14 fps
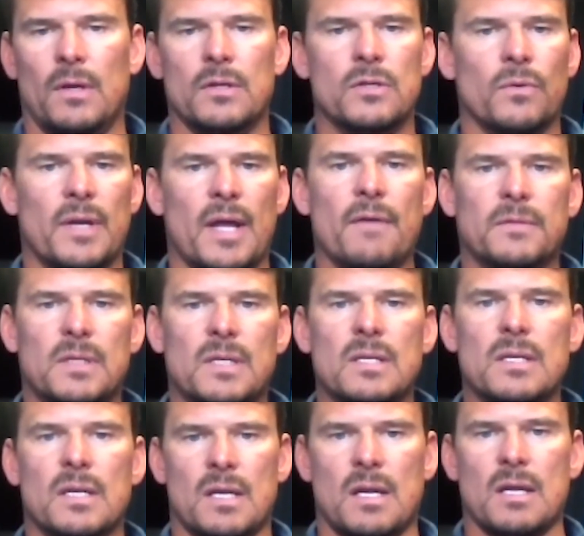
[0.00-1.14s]
So an
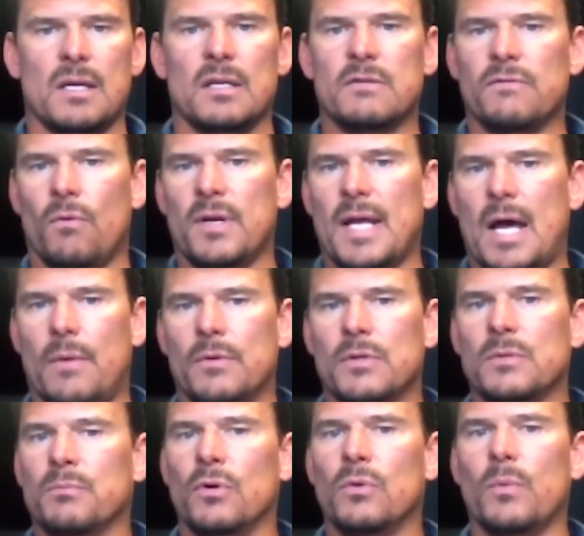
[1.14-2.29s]
FTE is 40 hours
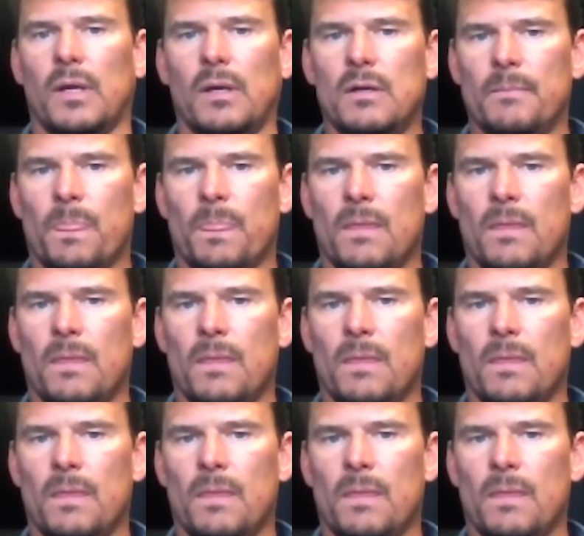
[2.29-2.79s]
per week,